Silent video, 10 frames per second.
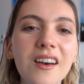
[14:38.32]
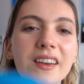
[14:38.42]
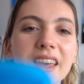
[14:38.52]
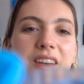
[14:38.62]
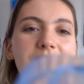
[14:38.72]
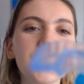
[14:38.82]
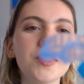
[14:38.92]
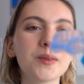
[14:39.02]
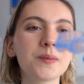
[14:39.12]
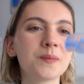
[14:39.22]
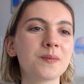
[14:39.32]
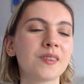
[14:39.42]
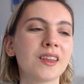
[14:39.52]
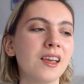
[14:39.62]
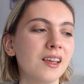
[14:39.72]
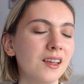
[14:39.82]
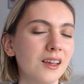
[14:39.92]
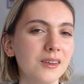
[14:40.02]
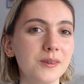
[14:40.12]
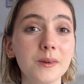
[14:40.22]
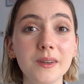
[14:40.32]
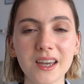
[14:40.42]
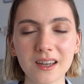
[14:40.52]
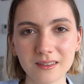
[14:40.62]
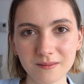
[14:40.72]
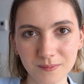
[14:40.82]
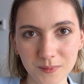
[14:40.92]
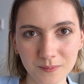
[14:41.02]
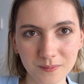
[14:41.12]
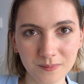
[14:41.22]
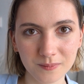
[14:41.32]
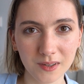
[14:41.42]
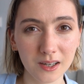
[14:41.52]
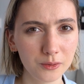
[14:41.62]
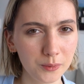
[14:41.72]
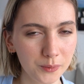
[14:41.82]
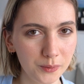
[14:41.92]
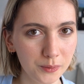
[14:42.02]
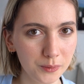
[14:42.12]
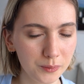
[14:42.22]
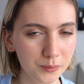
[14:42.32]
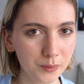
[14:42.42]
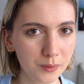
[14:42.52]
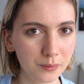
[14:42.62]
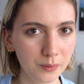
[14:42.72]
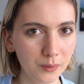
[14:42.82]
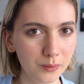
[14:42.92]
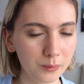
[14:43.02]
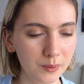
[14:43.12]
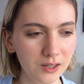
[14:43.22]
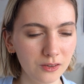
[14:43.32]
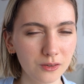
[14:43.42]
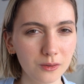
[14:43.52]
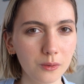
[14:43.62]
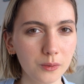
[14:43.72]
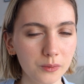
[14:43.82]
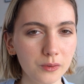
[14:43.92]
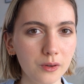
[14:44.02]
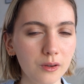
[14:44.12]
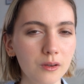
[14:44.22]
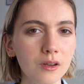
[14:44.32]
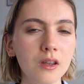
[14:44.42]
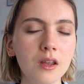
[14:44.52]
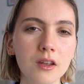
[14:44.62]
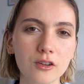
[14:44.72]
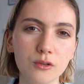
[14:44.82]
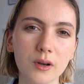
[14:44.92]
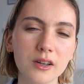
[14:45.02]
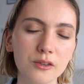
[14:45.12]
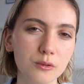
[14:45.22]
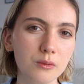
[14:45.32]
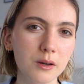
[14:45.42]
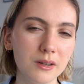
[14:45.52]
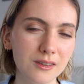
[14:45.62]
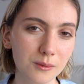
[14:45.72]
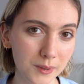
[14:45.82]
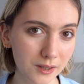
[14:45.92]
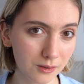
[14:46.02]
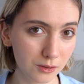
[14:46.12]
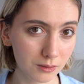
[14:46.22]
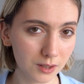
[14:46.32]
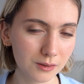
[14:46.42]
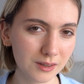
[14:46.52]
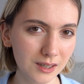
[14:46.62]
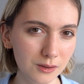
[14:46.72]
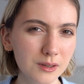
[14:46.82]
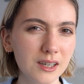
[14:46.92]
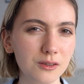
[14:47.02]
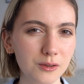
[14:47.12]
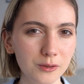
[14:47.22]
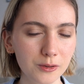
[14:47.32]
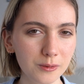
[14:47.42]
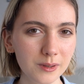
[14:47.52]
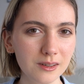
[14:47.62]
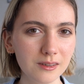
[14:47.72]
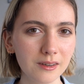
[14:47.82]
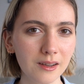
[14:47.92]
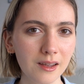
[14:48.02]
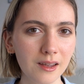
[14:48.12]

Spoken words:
Okay, good. So yeah, I told you for the first weeks also, try to wear it a bit during the day to get used to it.